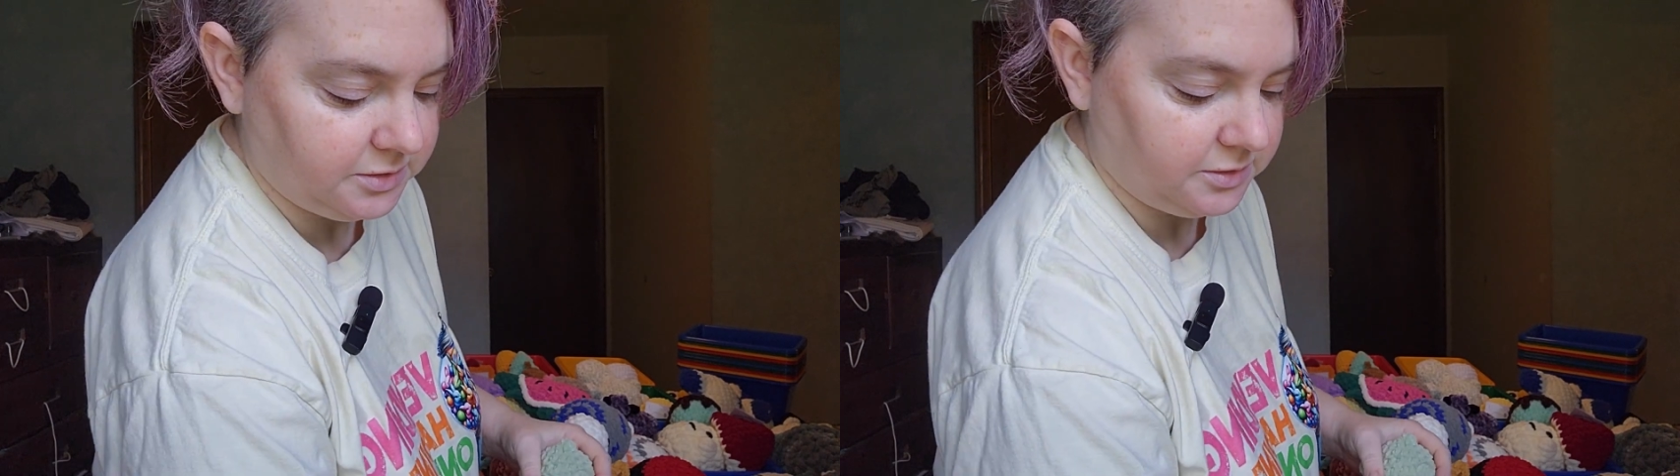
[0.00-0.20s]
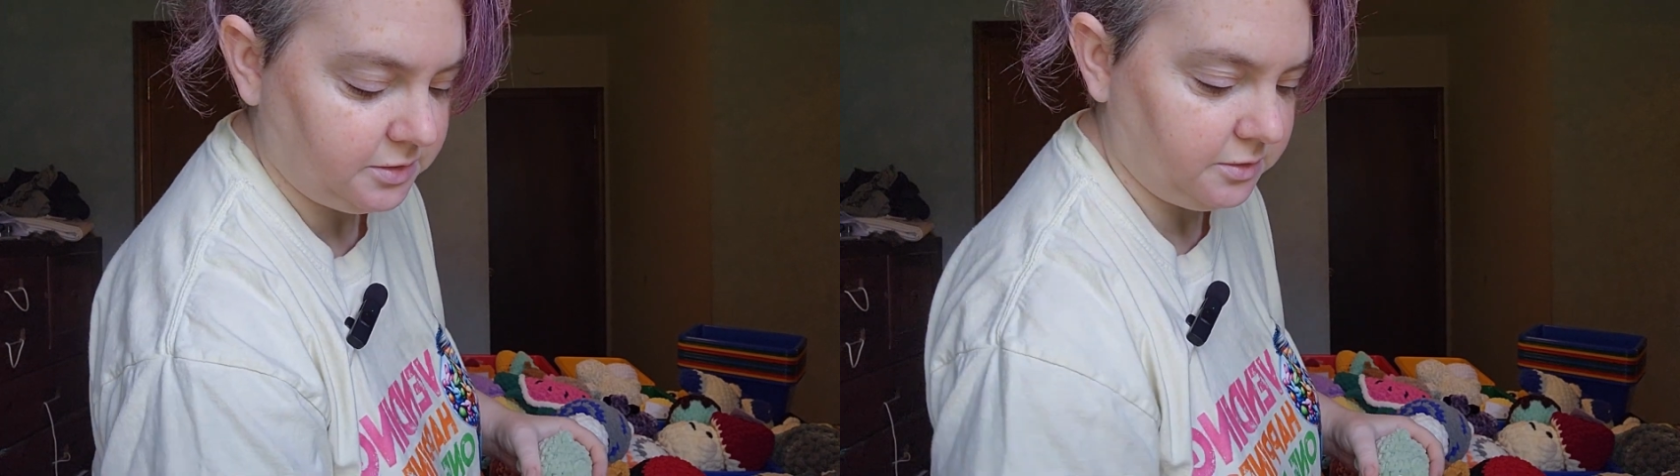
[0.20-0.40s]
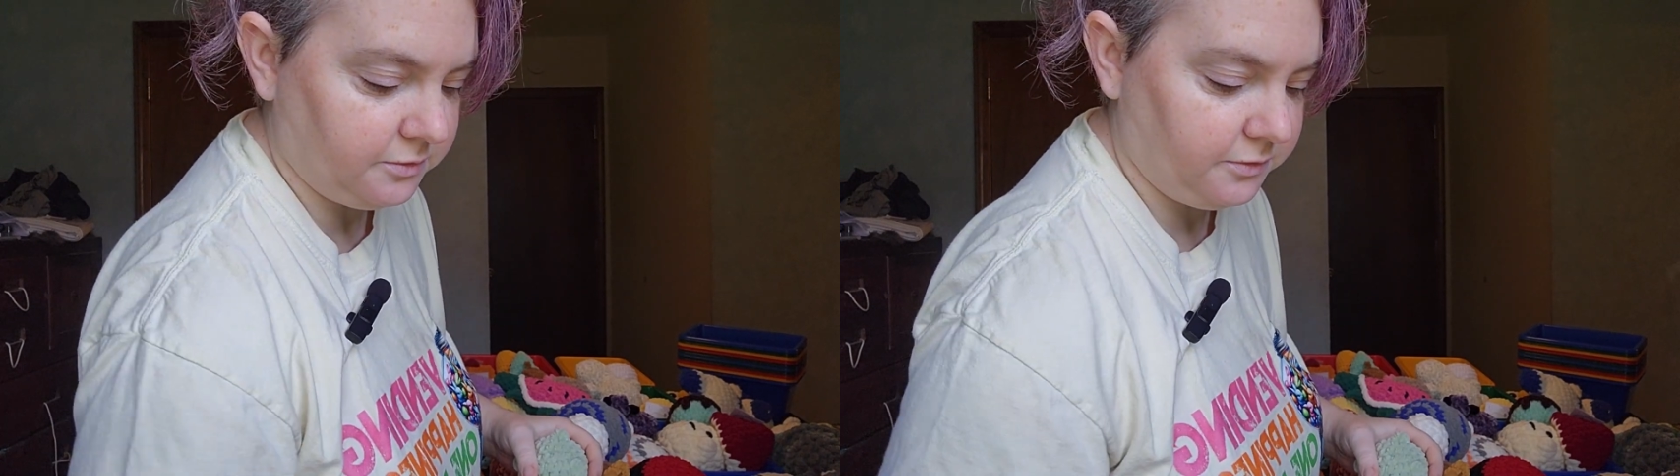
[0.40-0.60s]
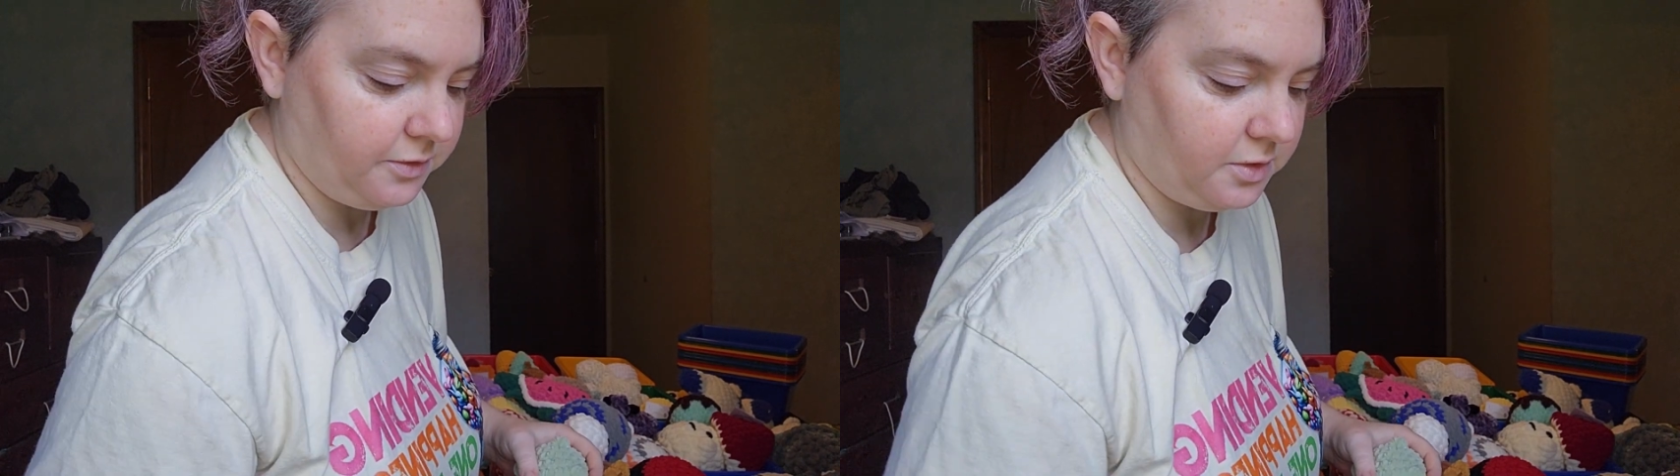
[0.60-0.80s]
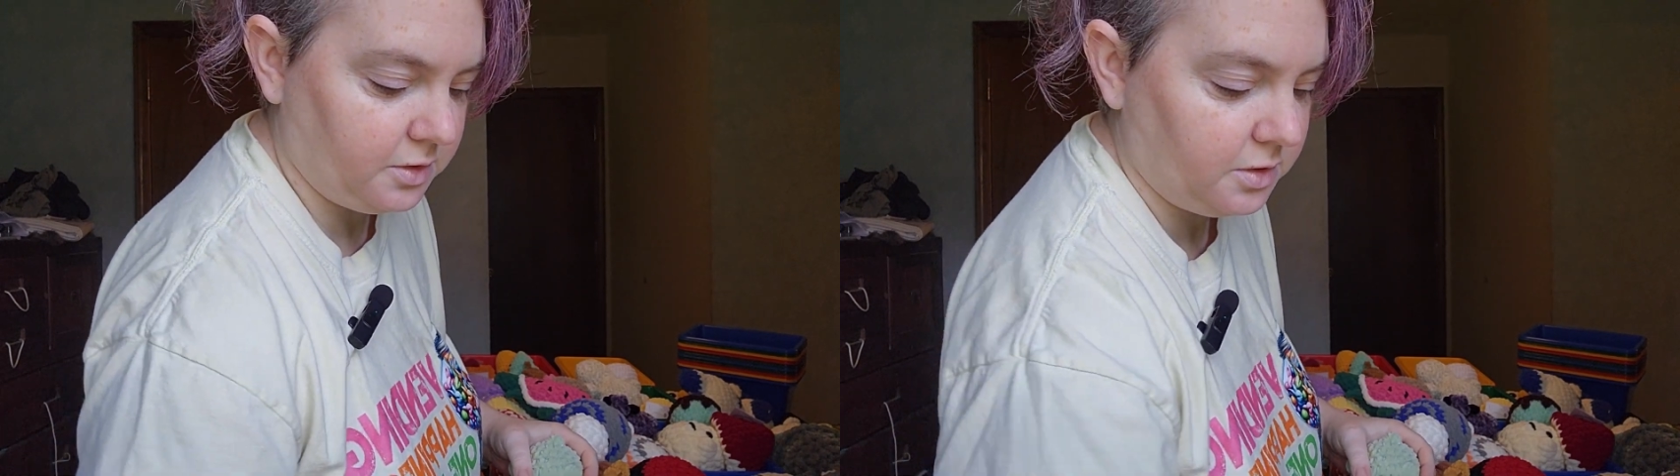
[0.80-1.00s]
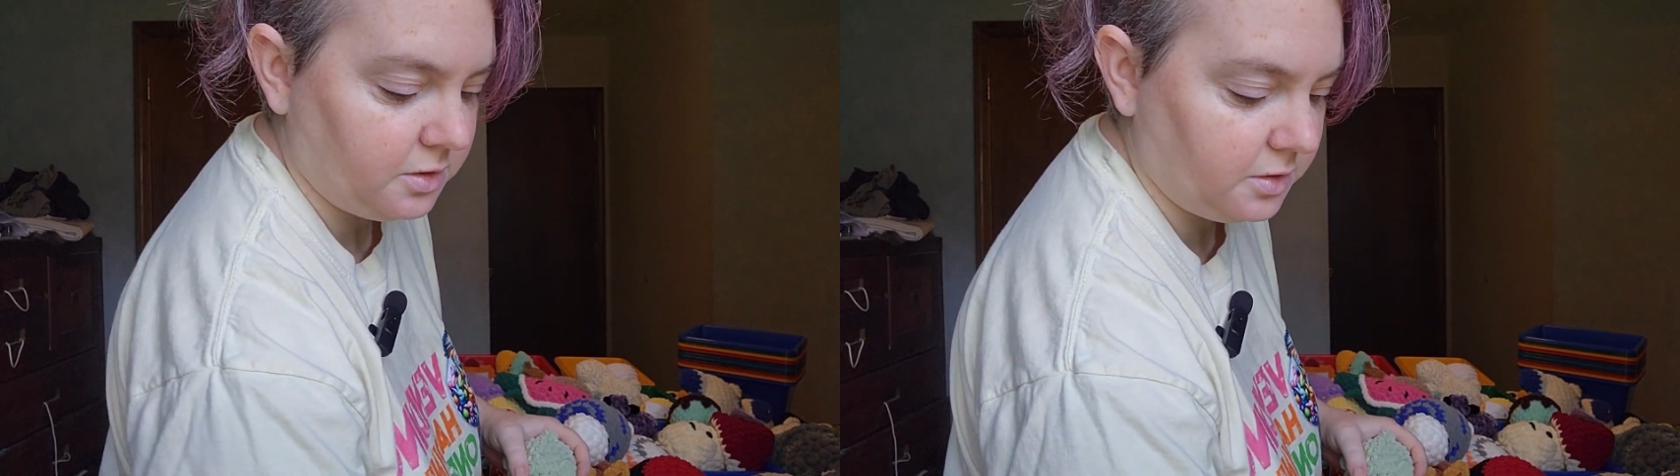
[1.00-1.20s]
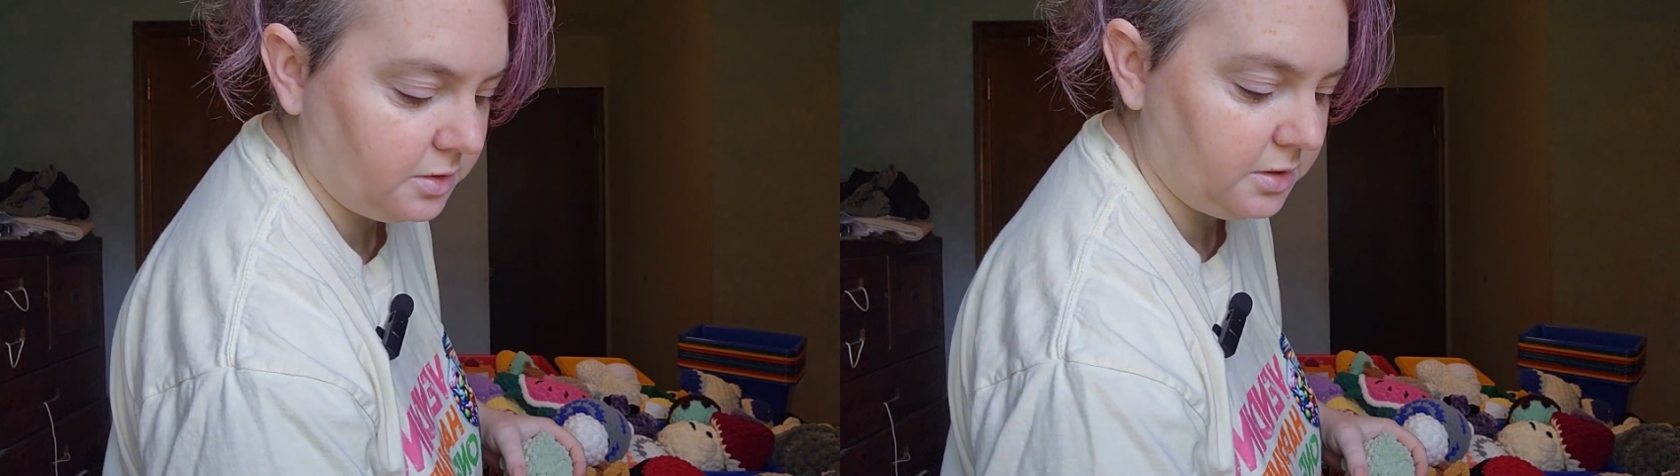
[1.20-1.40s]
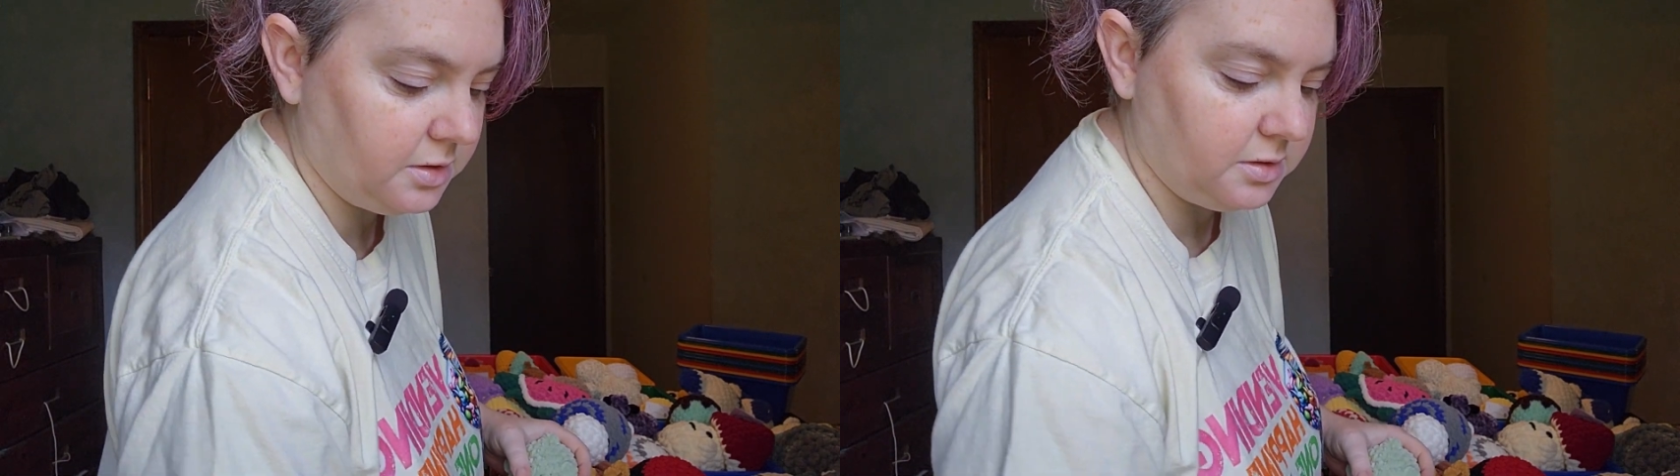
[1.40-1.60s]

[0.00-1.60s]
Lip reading: Here's another frog.